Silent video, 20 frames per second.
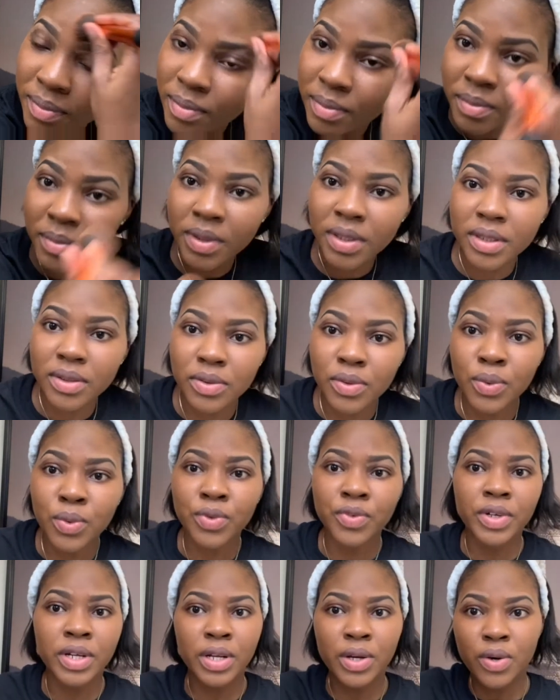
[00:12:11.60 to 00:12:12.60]
I'm not too
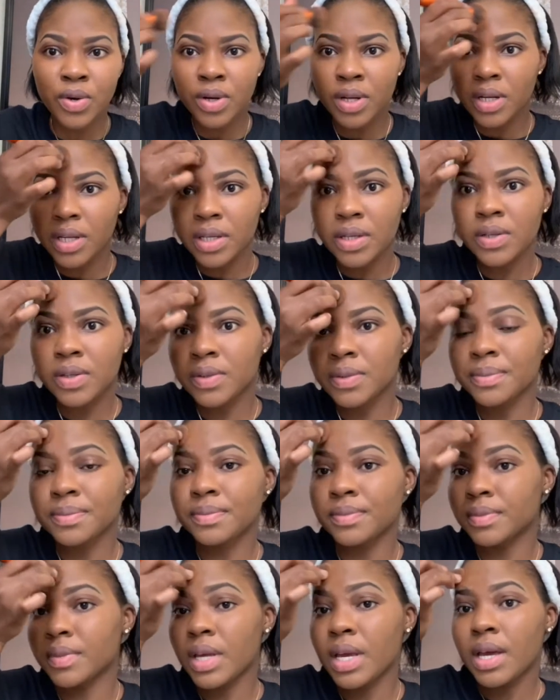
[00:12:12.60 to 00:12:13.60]
really ugly, you know.
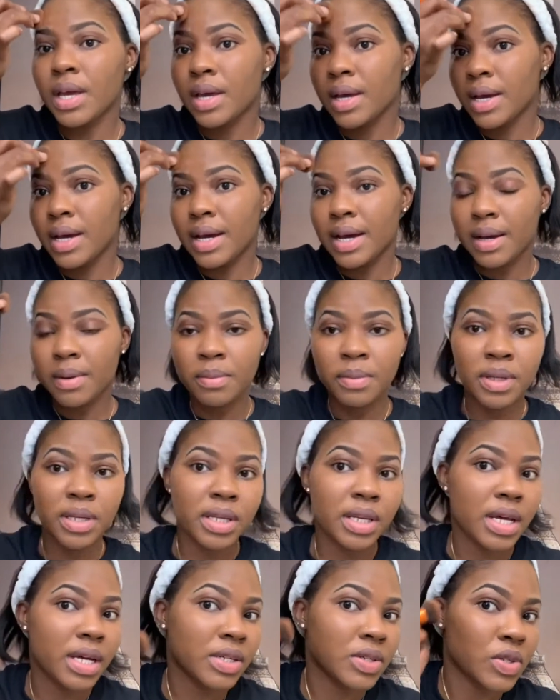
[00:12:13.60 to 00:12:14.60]
I need
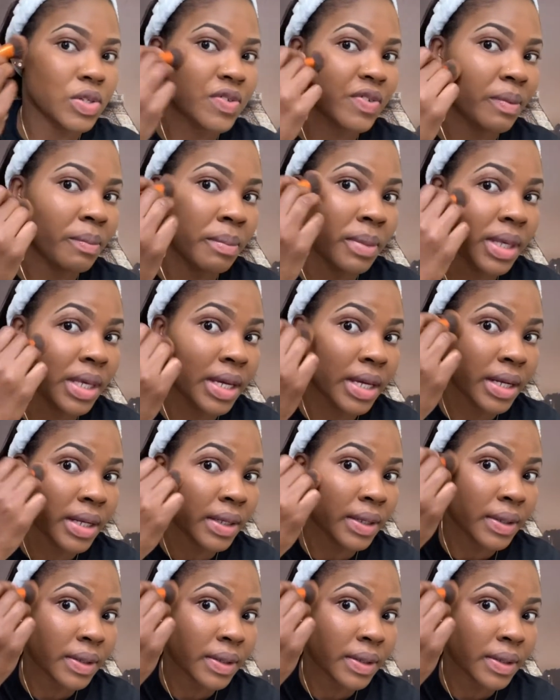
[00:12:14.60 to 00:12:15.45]
that just for beard.